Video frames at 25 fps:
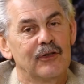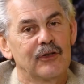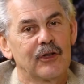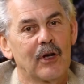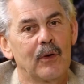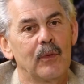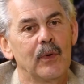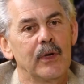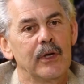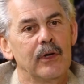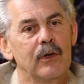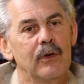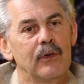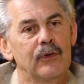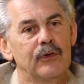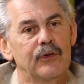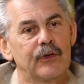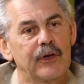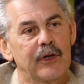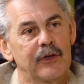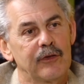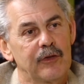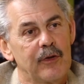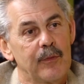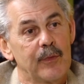So we use
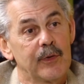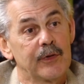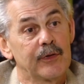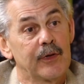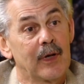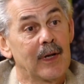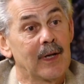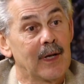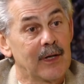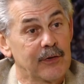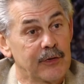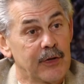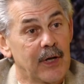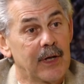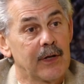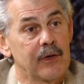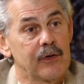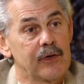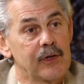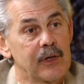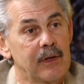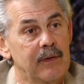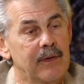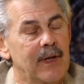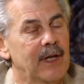60% less
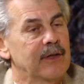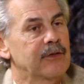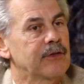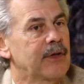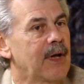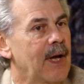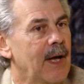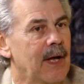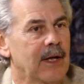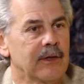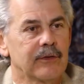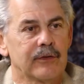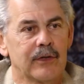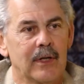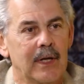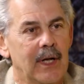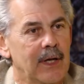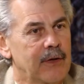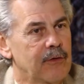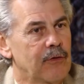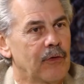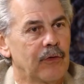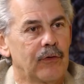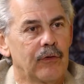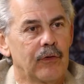energy. That's gas,
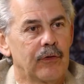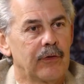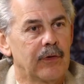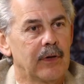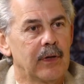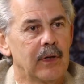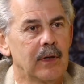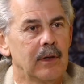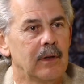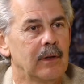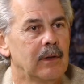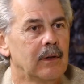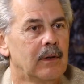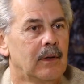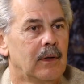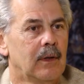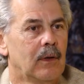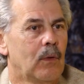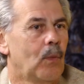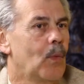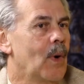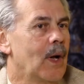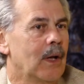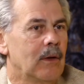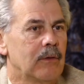electricity,
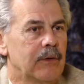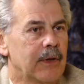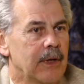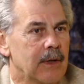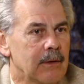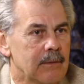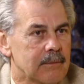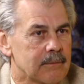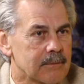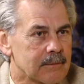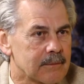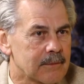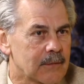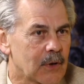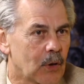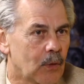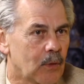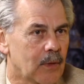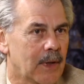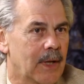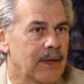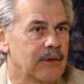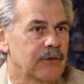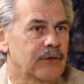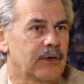welding,
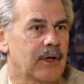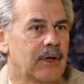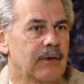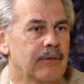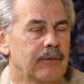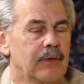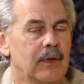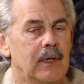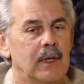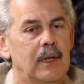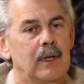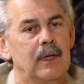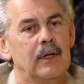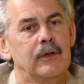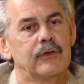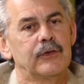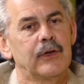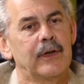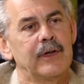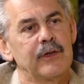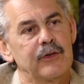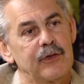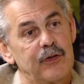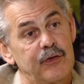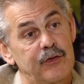all that stuff. So
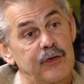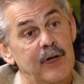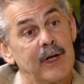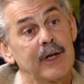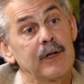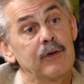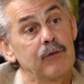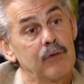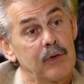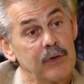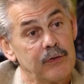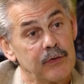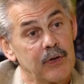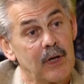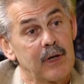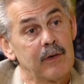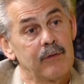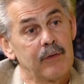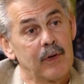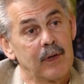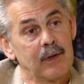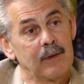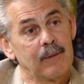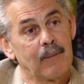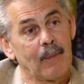there's a secondary
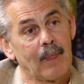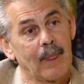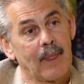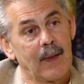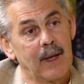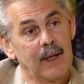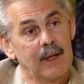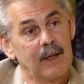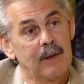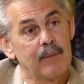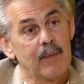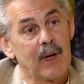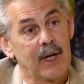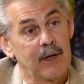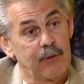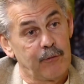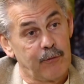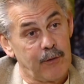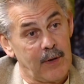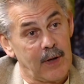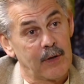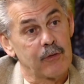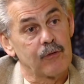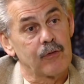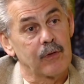saving in the
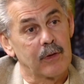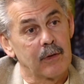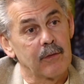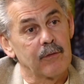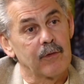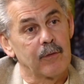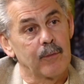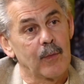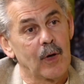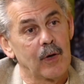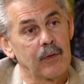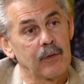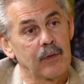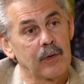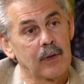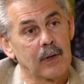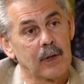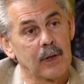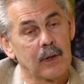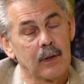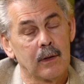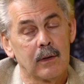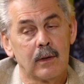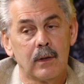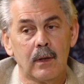manufacturing of the motor car.